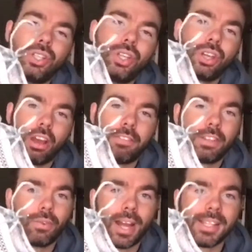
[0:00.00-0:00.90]
you go for
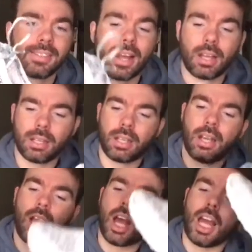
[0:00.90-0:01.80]
the racer.
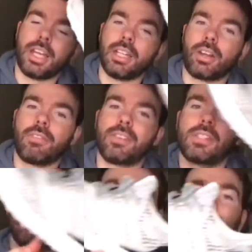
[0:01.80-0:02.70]
Are you looking for
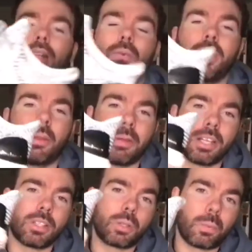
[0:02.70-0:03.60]
something with a bit
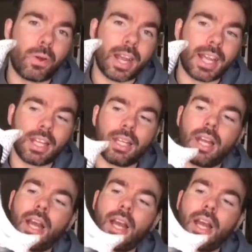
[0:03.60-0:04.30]
of spring,